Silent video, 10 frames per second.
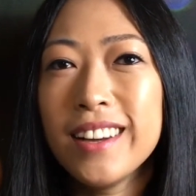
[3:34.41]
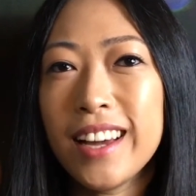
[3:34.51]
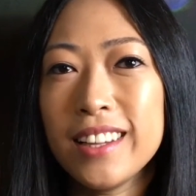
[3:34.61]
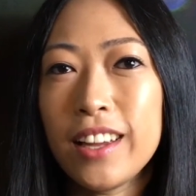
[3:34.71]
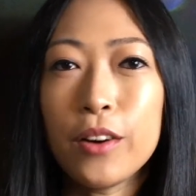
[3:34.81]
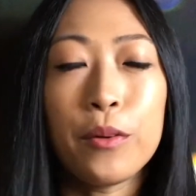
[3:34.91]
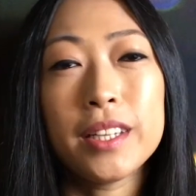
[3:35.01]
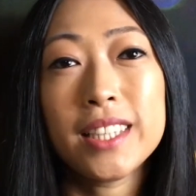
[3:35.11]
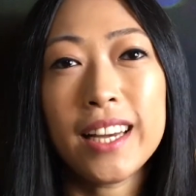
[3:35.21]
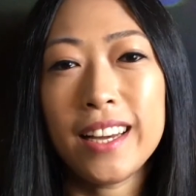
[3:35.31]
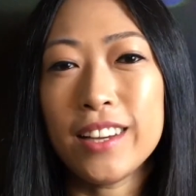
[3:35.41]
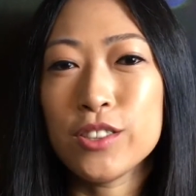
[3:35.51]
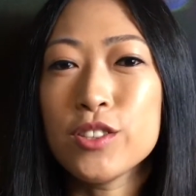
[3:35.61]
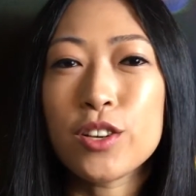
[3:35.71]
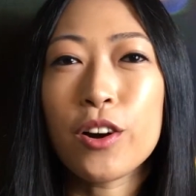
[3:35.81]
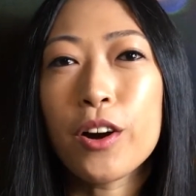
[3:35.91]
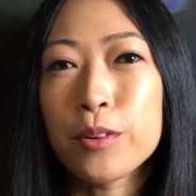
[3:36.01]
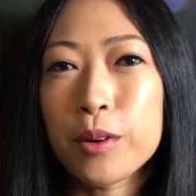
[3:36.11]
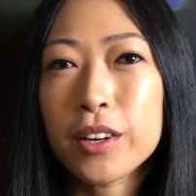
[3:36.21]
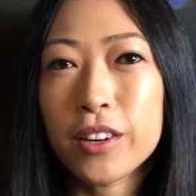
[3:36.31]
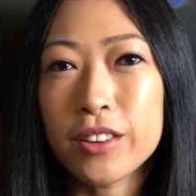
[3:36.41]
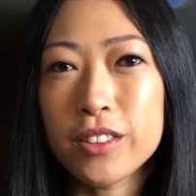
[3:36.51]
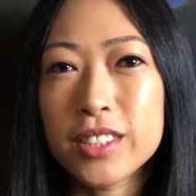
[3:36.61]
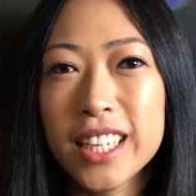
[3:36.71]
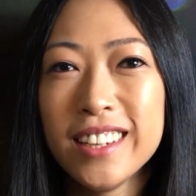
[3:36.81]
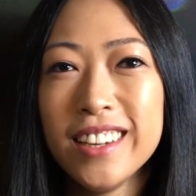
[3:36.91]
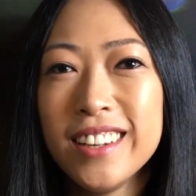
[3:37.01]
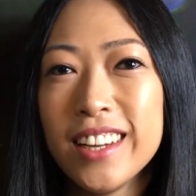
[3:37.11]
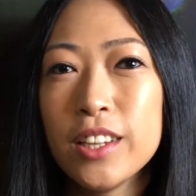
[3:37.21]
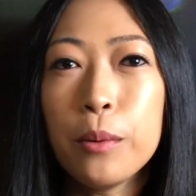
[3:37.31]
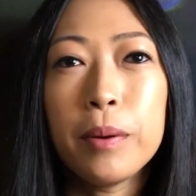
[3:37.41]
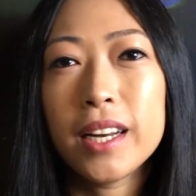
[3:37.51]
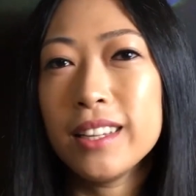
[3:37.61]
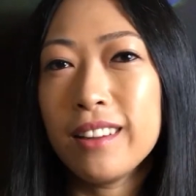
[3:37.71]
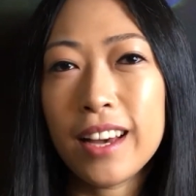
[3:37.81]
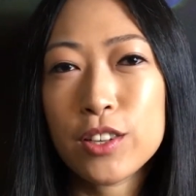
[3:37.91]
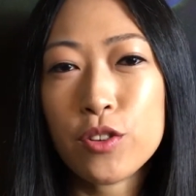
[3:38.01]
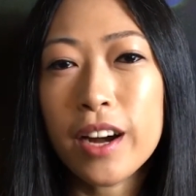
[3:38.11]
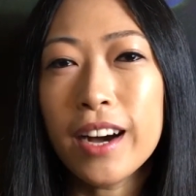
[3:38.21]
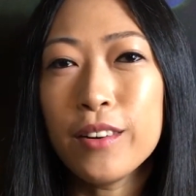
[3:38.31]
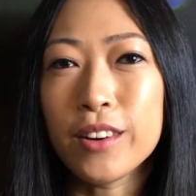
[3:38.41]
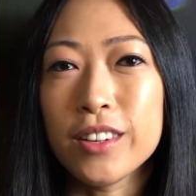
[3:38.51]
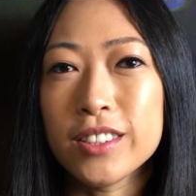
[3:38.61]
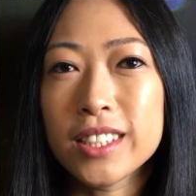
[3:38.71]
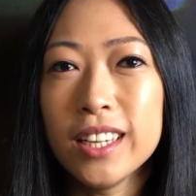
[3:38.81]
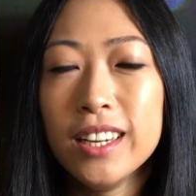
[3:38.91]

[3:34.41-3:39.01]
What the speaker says: And they always say Asians are hard workers and they'll put in the extra hours.